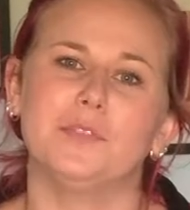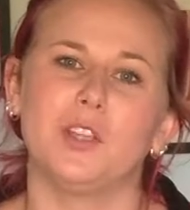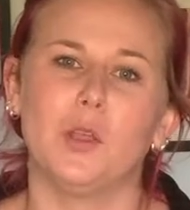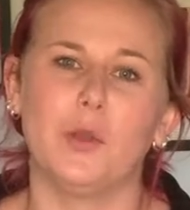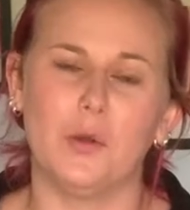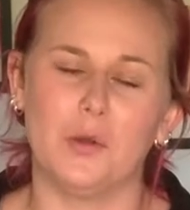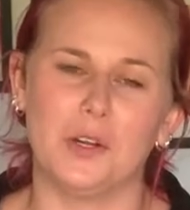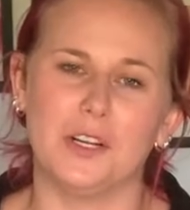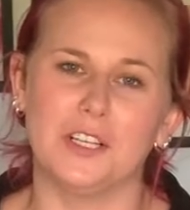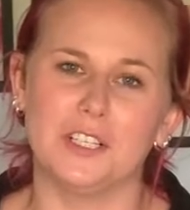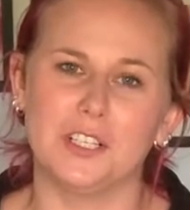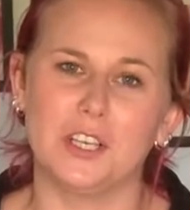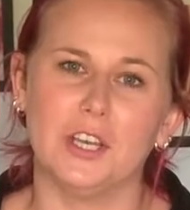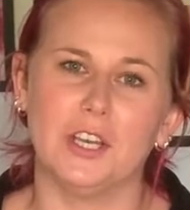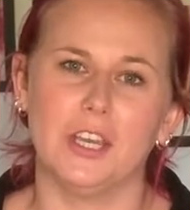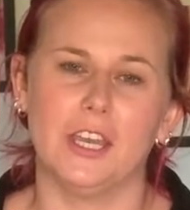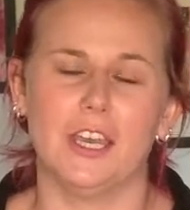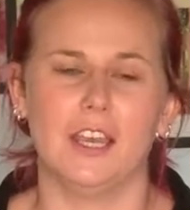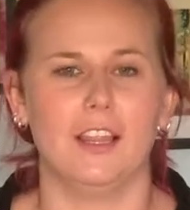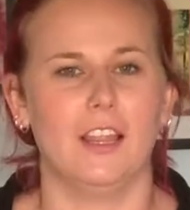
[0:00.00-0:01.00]
corn is
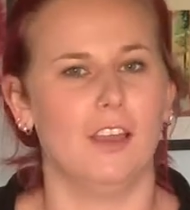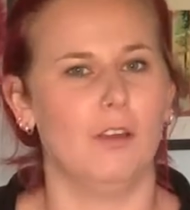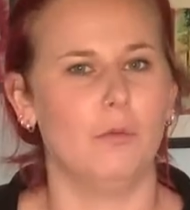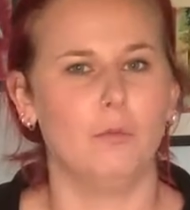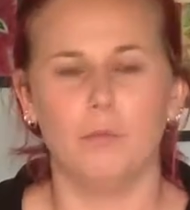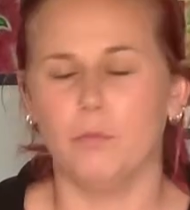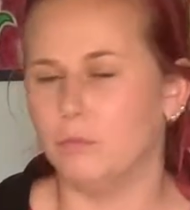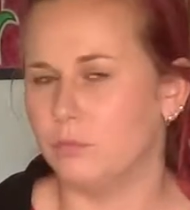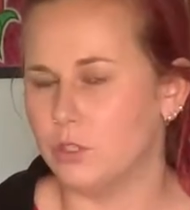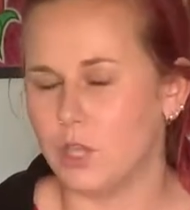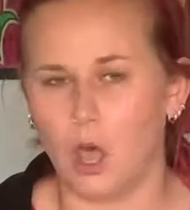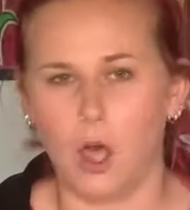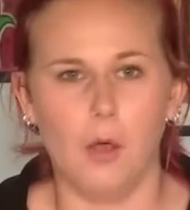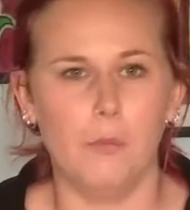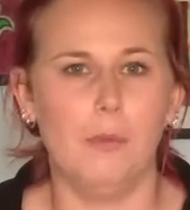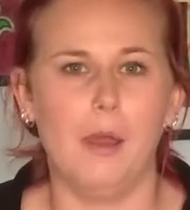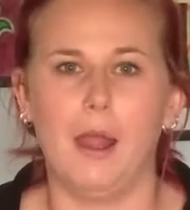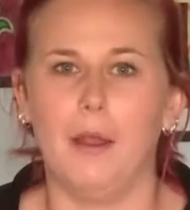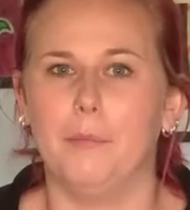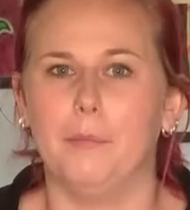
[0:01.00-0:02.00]
cooking, like
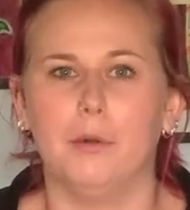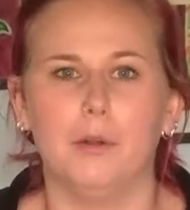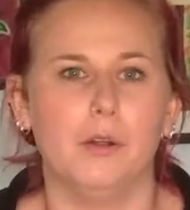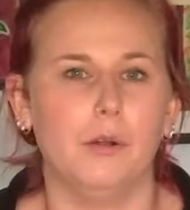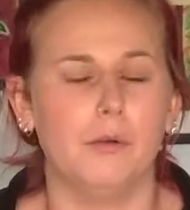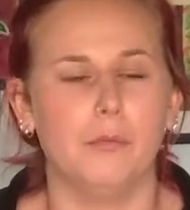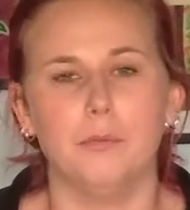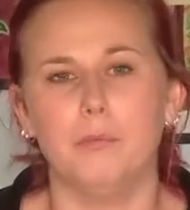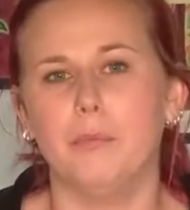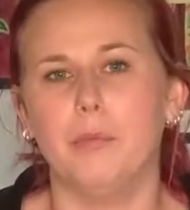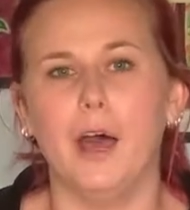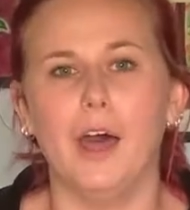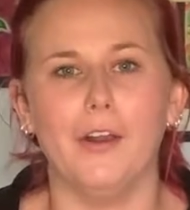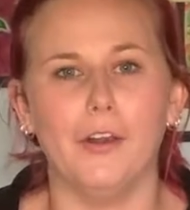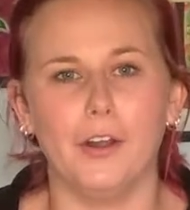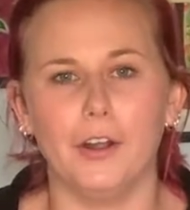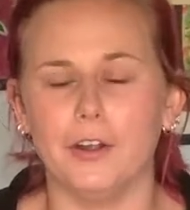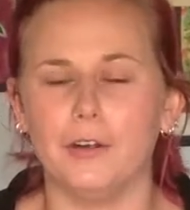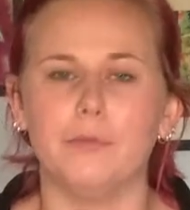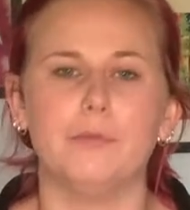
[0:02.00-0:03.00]
salt, pepper,
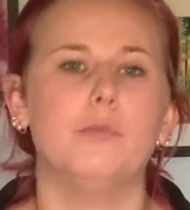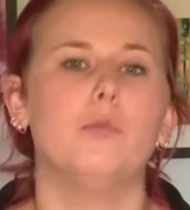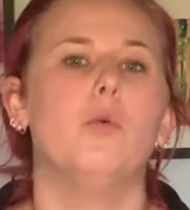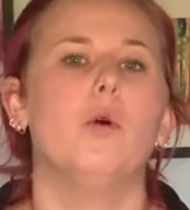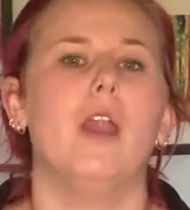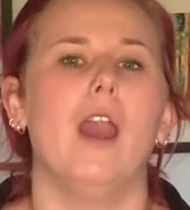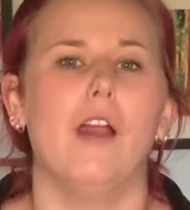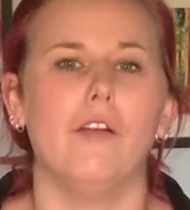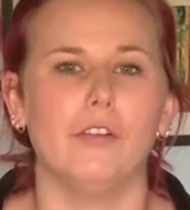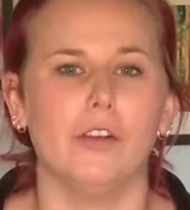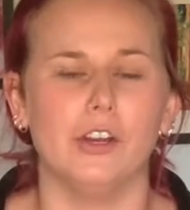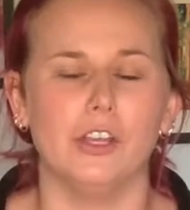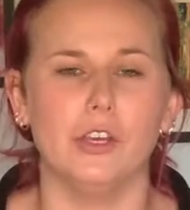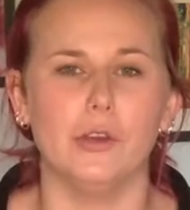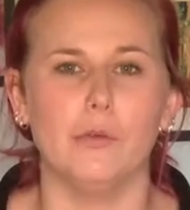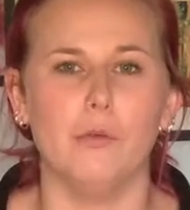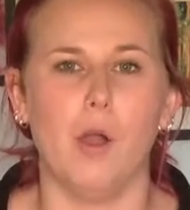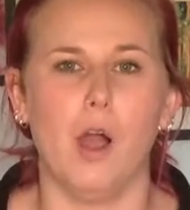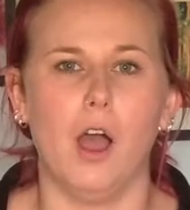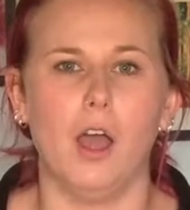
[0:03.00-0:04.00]
butter, whatever
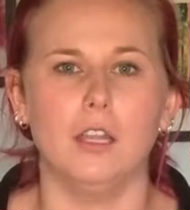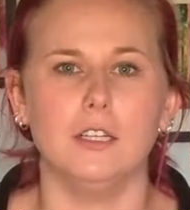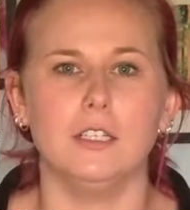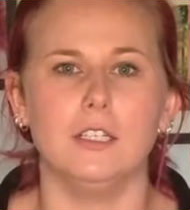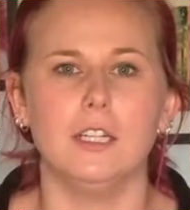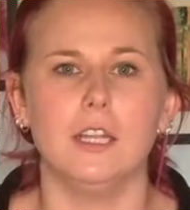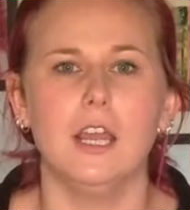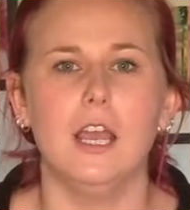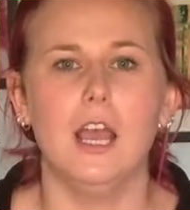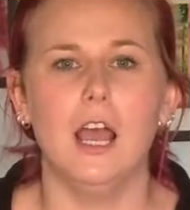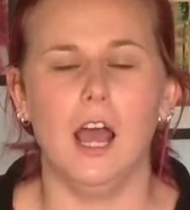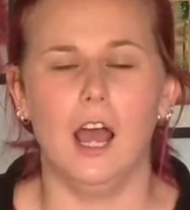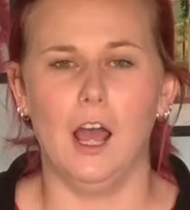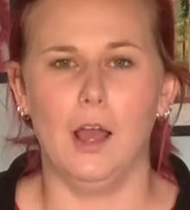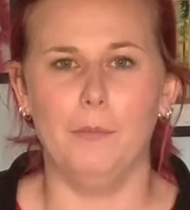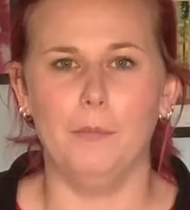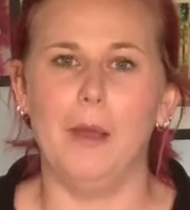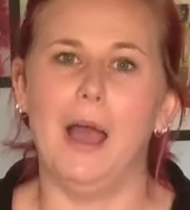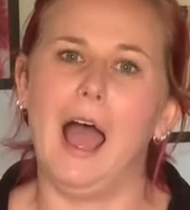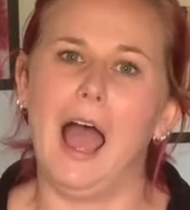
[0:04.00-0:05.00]
you want,
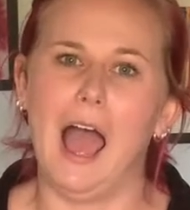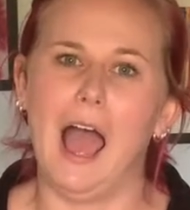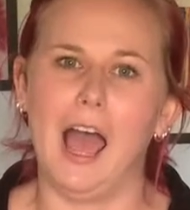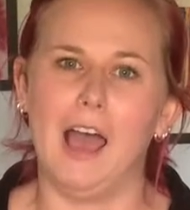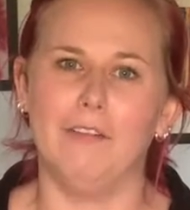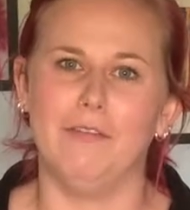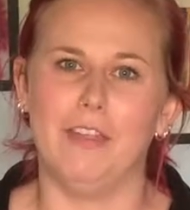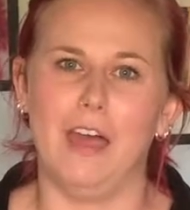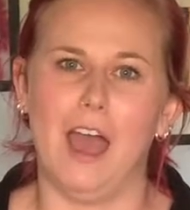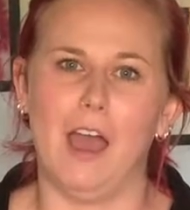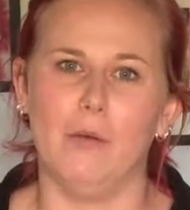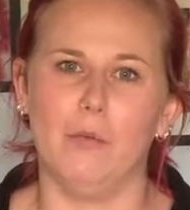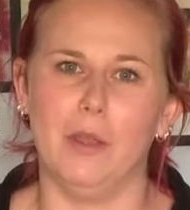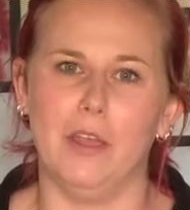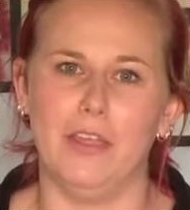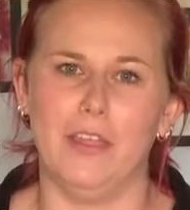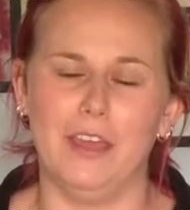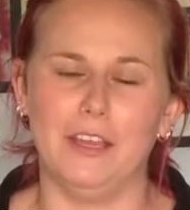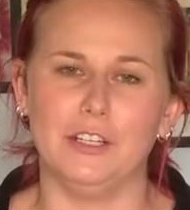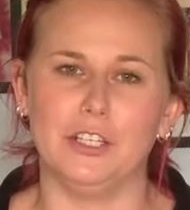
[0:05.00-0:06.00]
have that with
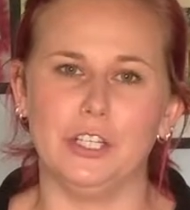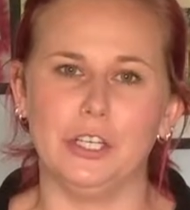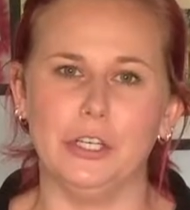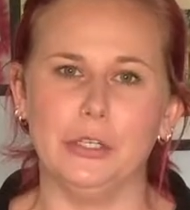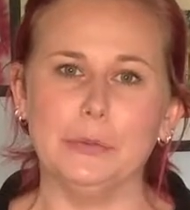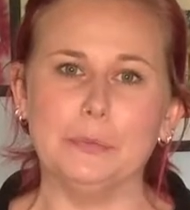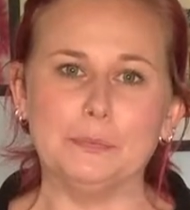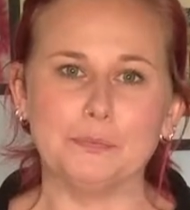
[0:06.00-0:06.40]
it too.